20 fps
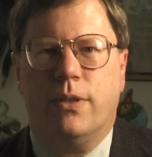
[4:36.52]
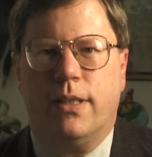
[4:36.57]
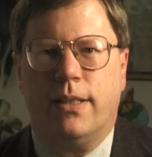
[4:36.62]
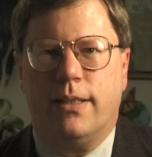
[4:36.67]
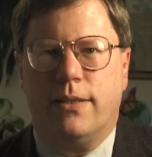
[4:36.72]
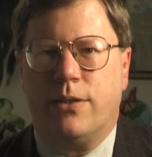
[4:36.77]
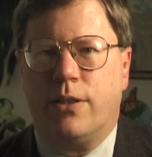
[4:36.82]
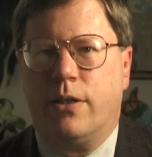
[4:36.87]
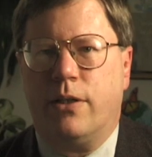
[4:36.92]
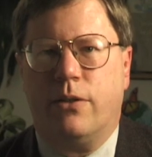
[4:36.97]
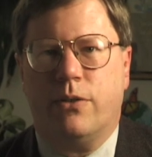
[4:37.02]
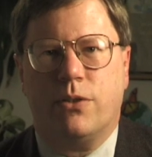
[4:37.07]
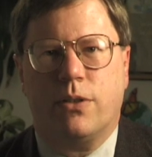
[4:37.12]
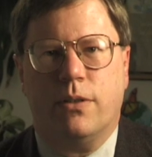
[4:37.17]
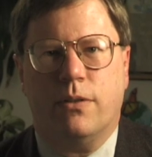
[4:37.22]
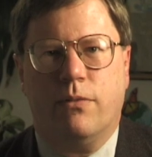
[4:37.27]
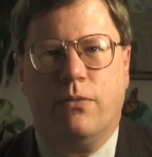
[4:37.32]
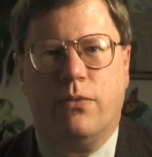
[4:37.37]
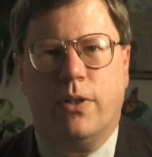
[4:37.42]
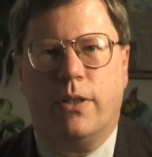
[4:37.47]
and a terrorist
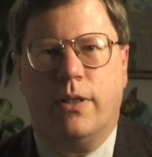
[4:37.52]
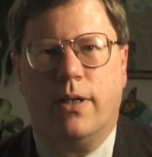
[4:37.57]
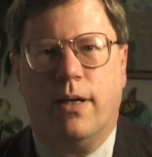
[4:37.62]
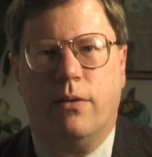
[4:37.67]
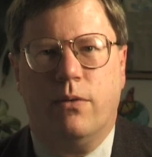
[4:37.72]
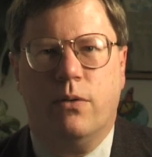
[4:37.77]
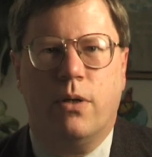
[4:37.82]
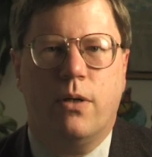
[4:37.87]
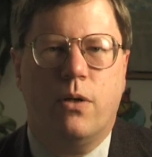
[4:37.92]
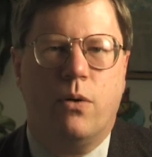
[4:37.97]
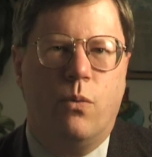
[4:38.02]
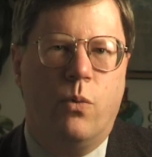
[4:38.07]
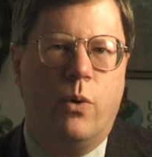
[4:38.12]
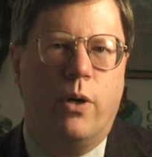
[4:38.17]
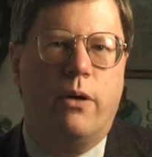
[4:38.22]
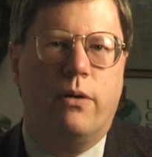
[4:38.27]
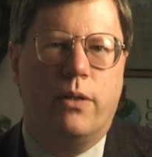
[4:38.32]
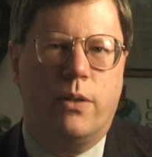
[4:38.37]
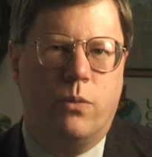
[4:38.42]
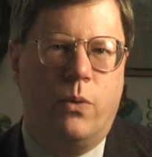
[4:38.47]
can figure out
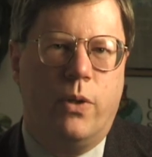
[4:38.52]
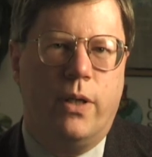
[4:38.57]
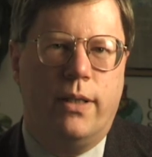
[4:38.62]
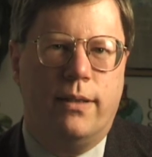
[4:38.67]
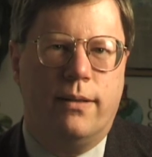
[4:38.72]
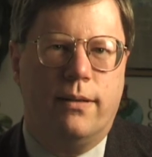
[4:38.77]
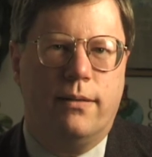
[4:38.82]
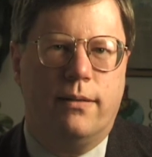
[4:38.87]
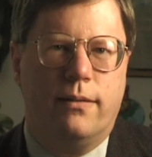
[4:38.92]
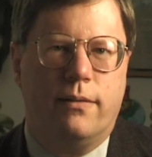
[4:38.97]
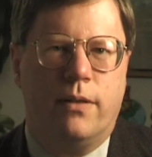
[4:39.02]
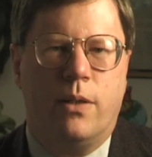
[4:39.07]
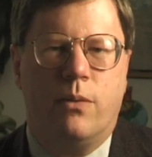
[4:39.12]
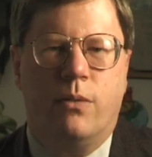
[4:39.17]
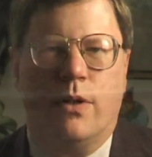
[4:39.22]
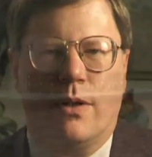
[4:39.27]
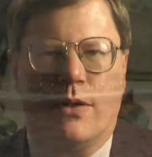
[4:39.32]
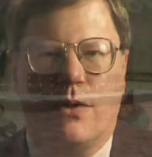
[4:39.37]
where and when they want to